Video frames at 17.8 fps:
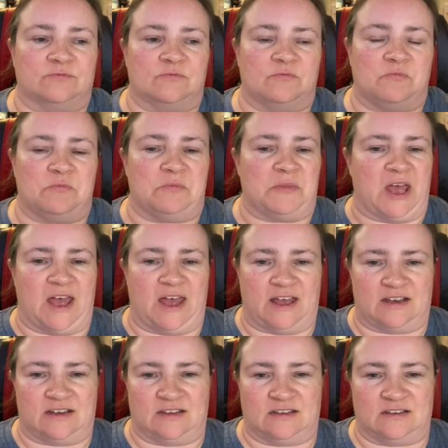
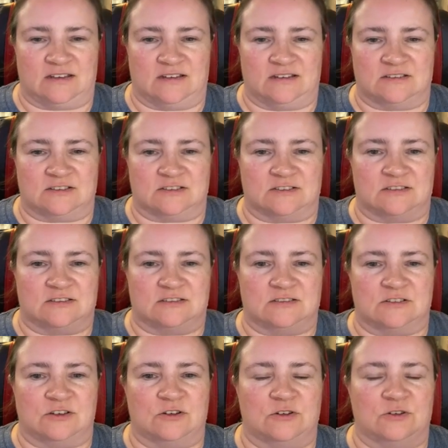matted and just
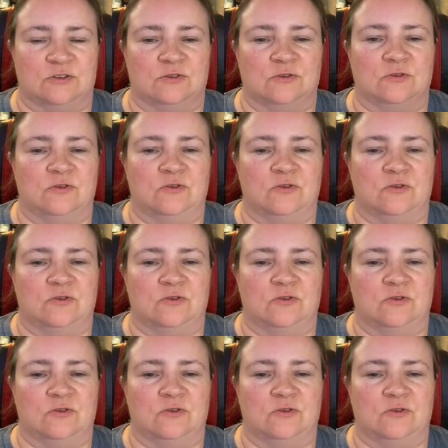so